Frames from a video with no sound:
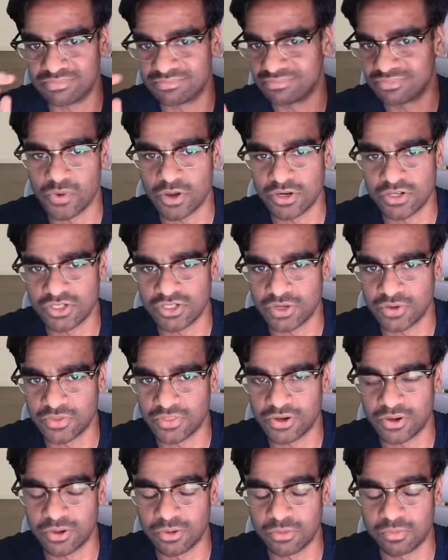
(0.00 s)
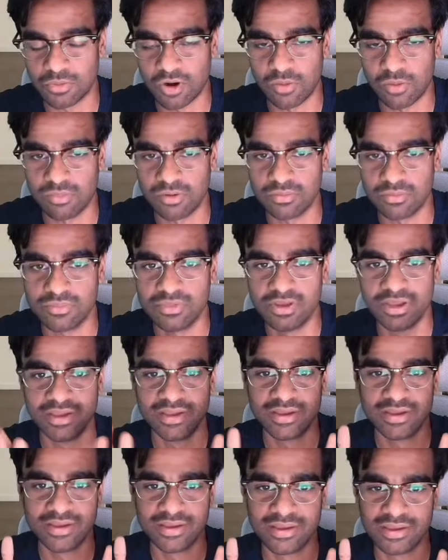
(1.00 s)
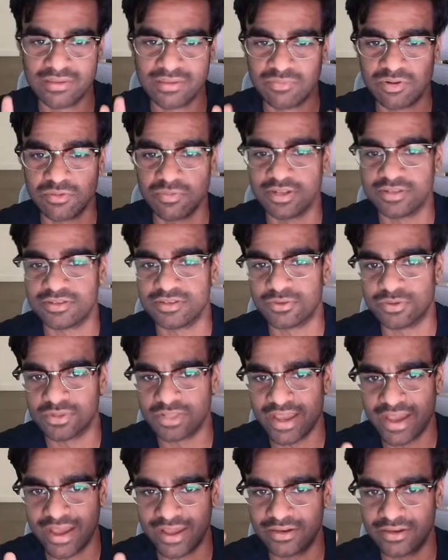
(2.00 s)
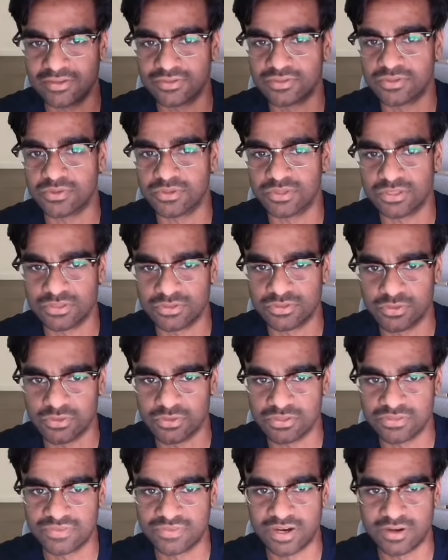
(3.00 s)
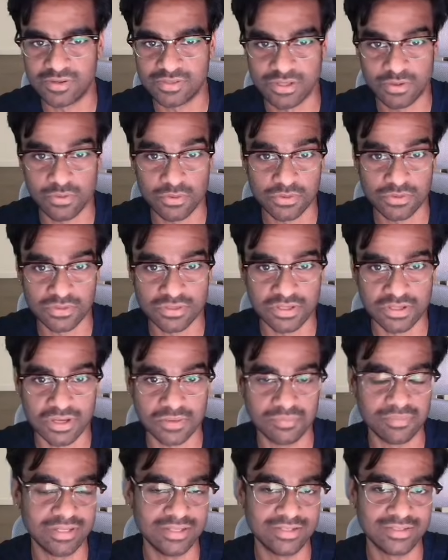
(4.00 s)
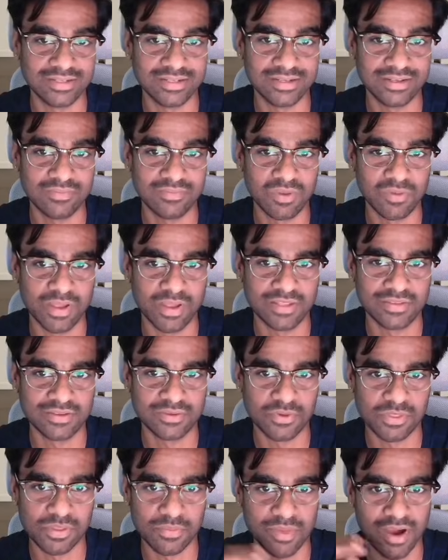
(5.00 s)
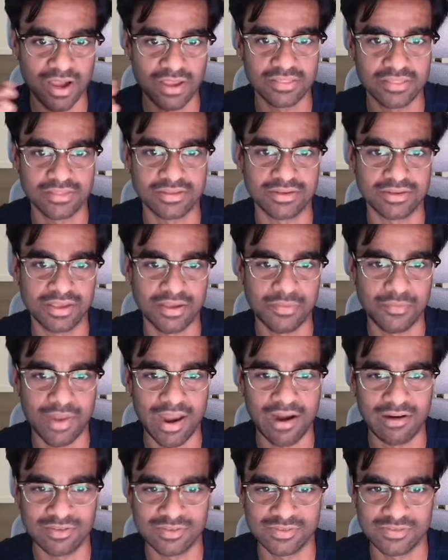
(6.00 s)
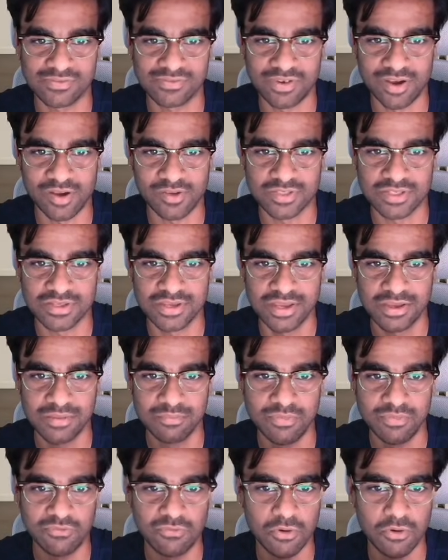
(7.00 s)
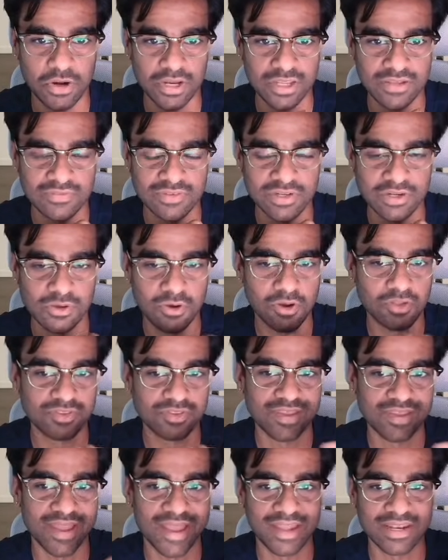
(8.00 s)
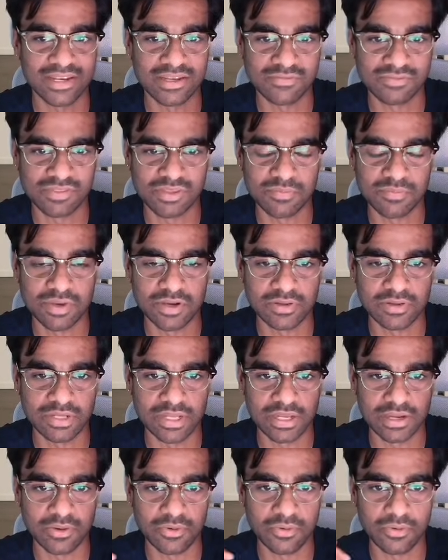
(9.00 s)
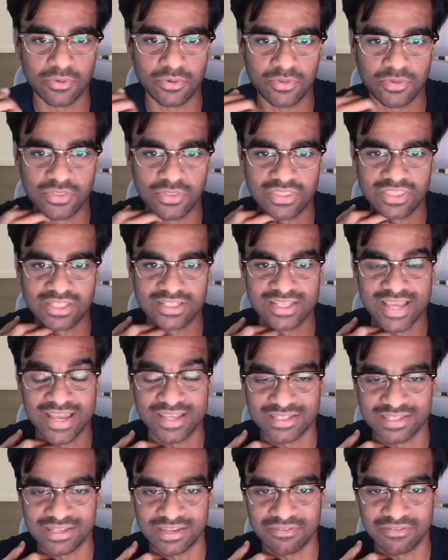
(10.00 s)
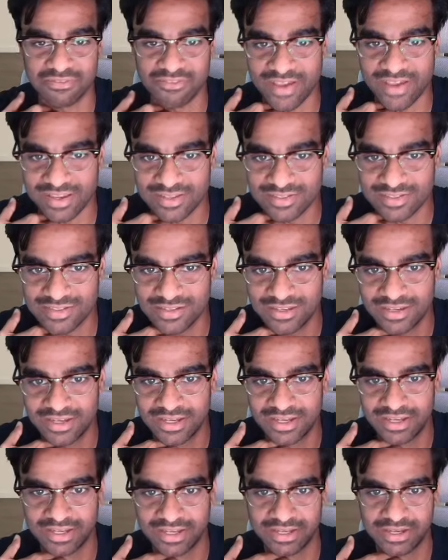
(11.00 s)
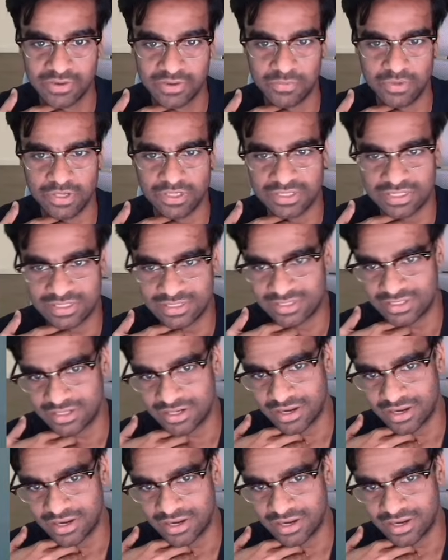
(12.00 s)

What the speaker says: one-shot the whole problem, implemented all the headers, all the source files, and also completed implementing all the Python comparison files before it even got to any of the building or the testing phase, which